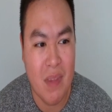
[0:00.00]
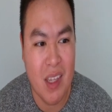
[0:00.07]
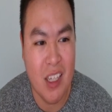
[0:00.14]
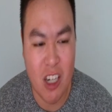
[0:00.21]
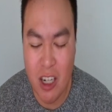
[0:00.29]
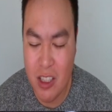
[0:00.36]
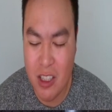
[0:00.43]

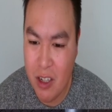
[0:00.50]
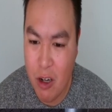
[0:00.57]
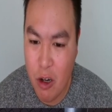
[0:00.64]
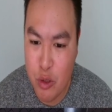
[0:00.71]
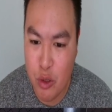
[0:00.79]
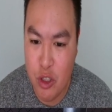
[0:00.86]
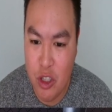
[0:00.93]
Johnson
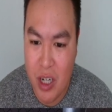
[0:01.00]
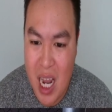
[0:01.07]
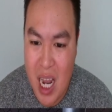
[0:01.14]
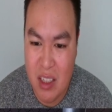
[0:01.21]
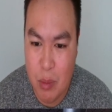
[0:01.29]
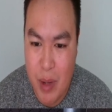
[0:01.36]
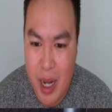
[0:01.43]
also should
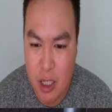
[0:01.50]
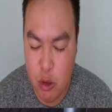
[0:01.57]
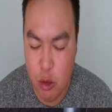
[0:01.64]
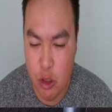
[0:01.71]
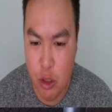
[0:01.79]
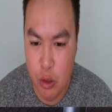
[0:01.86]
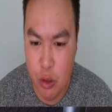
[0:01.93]
have some extra
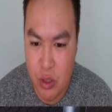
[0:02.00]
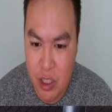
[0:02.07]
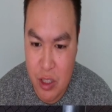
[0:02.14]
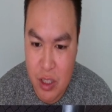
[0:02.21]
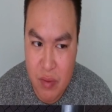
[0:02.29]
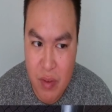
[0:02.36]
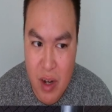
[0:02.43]
juice in
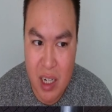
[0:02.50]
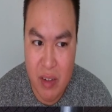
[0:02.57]
this fight.